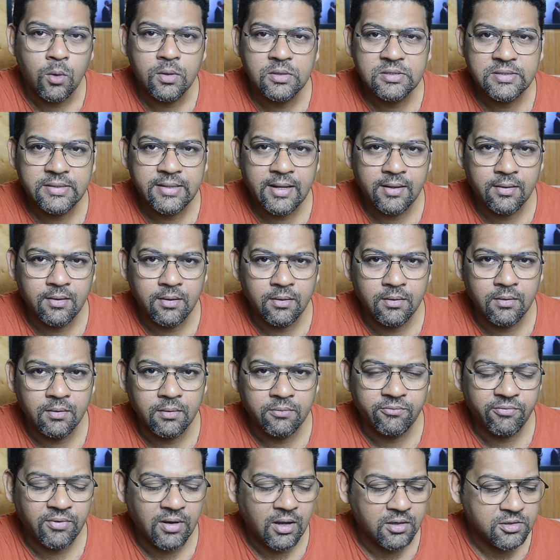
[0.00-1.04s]
What is rear
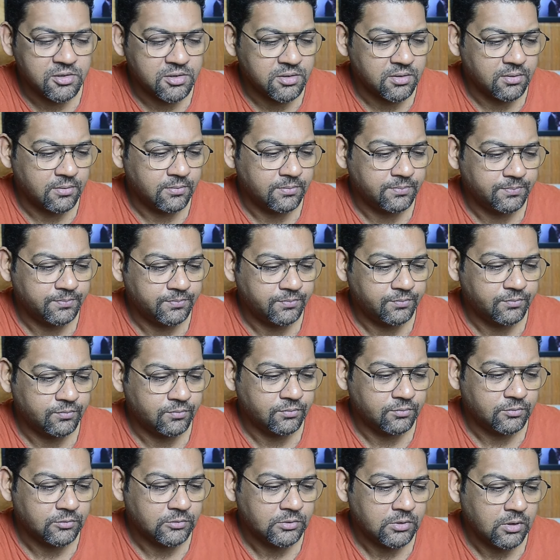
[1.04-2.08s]
curtain flash?
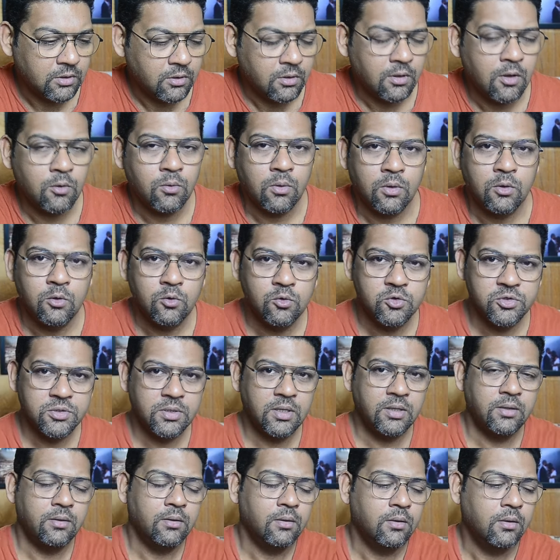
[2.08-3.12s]
Now,
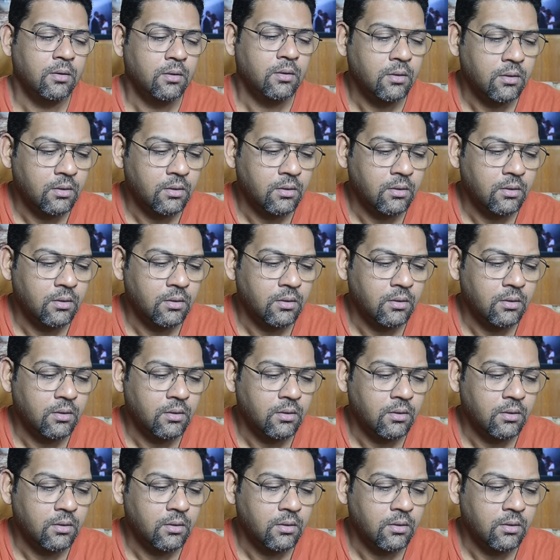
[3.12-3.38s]
usually